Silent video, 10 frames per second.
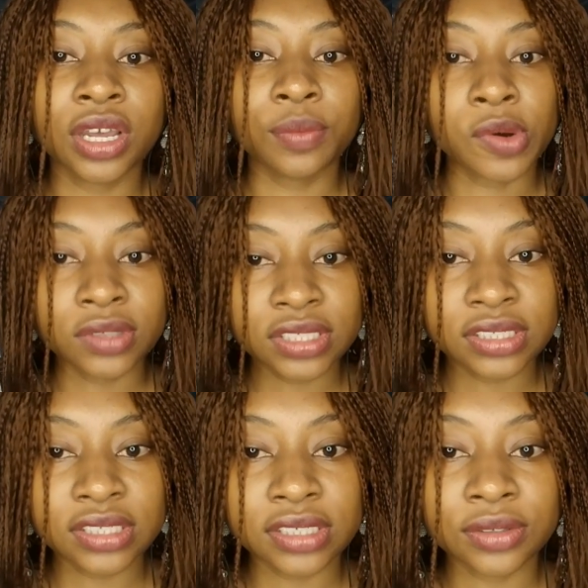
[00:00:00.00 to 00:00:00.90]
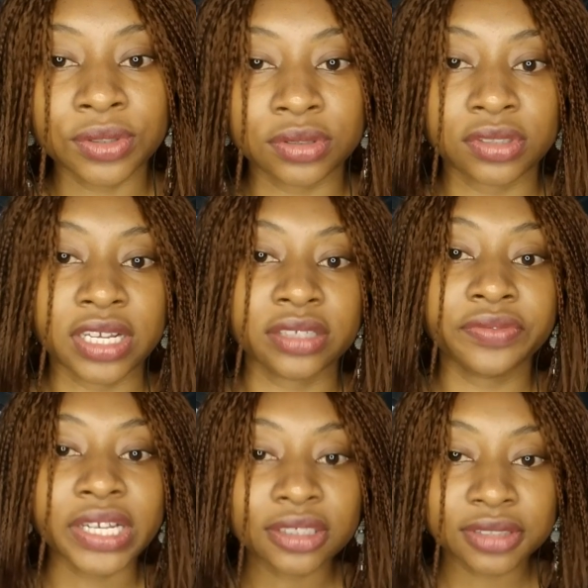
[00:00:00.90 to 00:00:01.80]
multi-sig contracts,
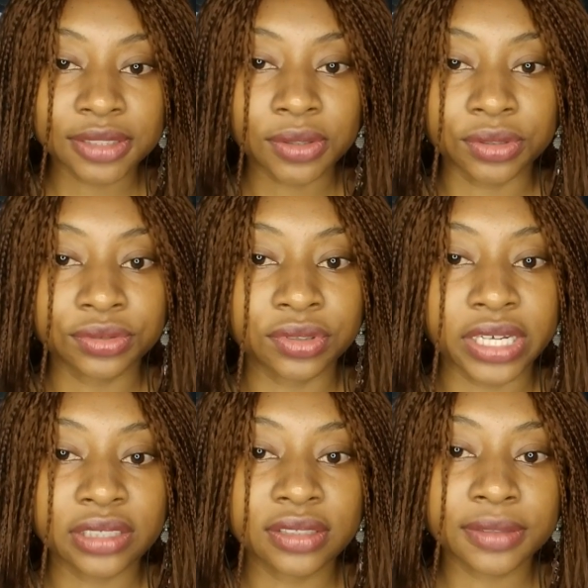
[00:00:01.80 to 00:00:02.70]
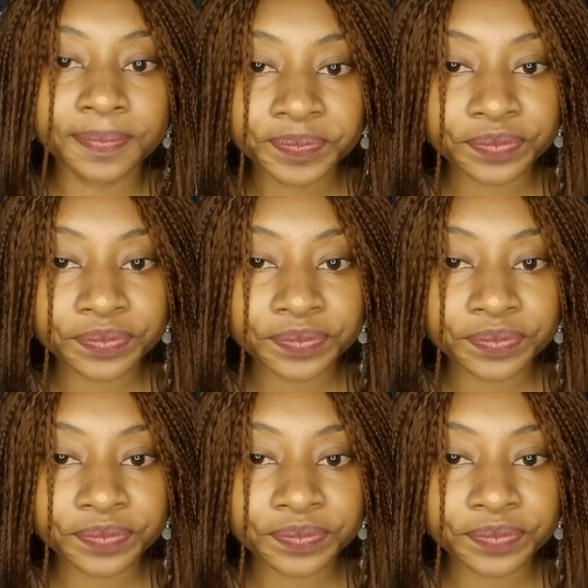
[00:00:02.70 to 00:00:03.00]
factory contracts.